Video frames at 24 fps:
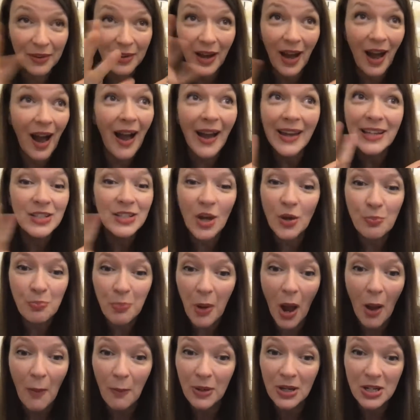I don't
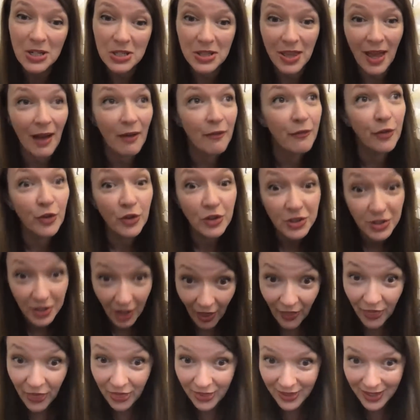publish that for
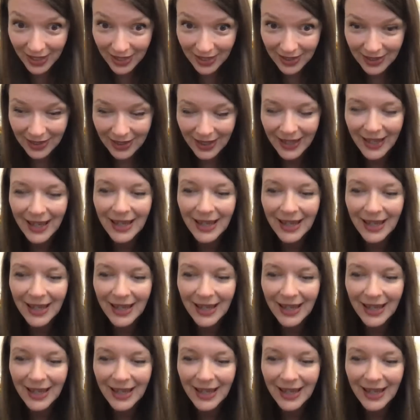nothing.